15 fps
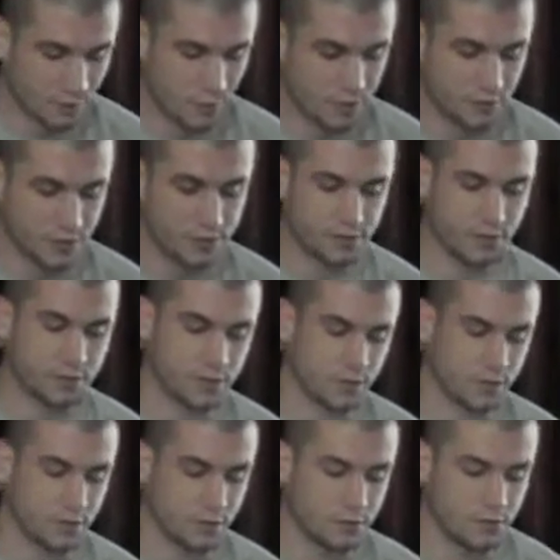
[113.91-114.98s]
My research
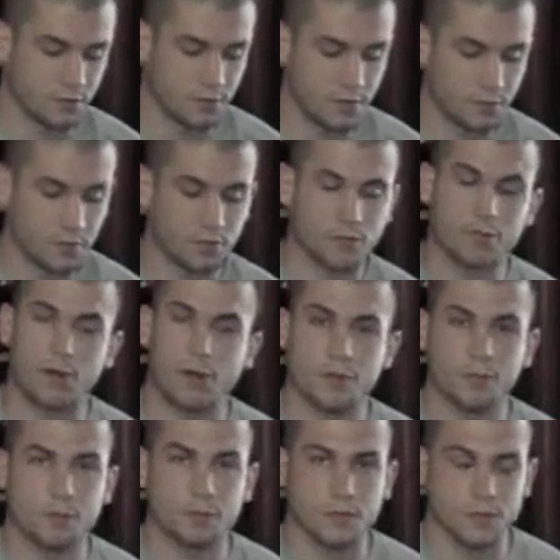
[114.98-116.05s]
includes a number of
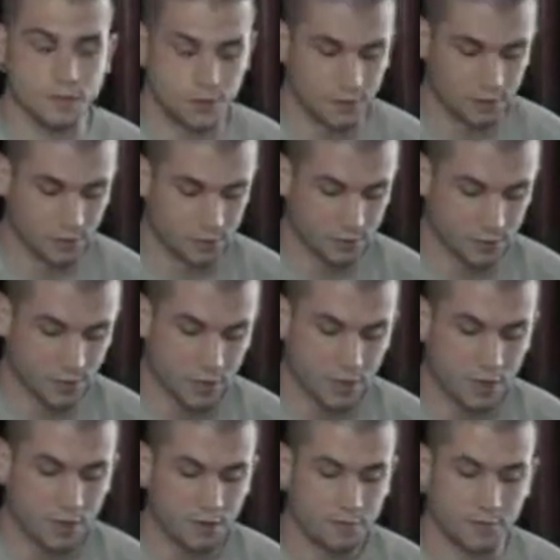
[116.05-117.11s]
credible researchers
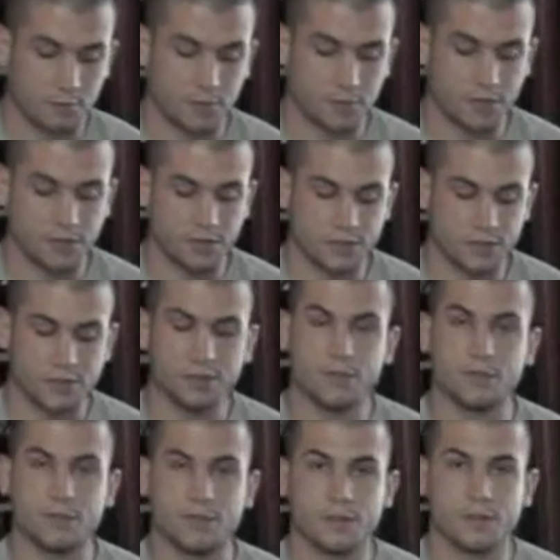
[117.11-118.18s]
from Princeton
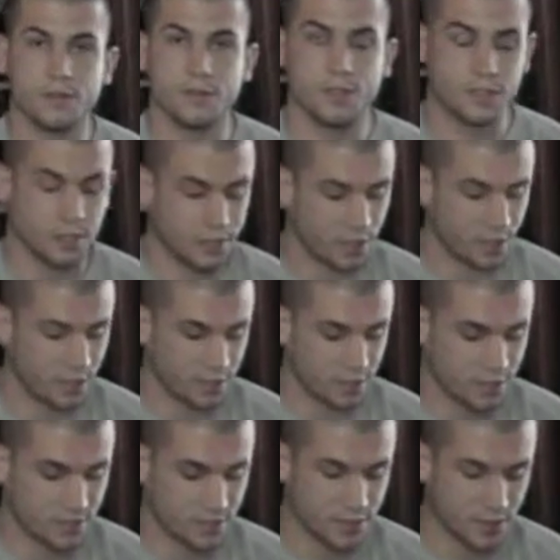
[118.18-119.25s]
University,
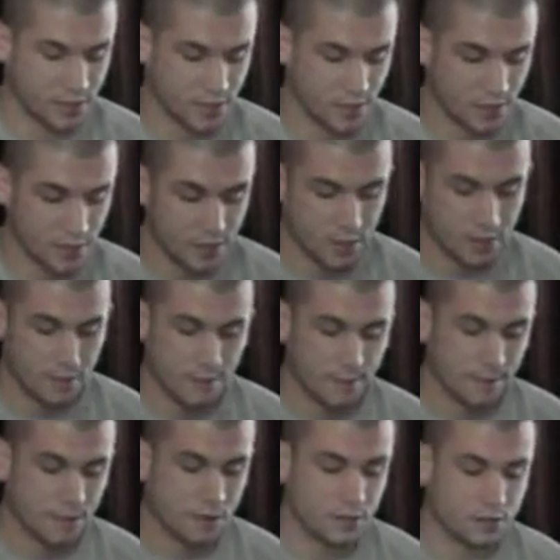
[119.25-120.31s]
Kansas State,
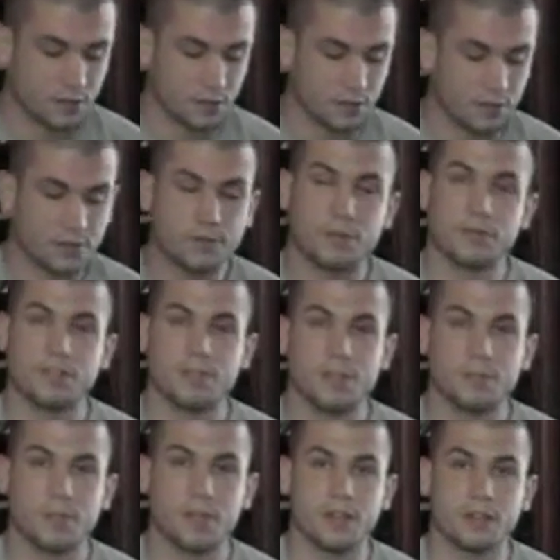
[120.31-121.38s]
the University
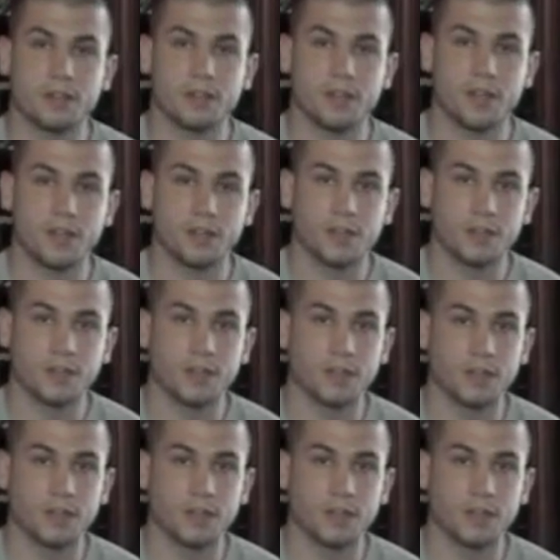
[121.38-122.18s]
of Pennsylvania,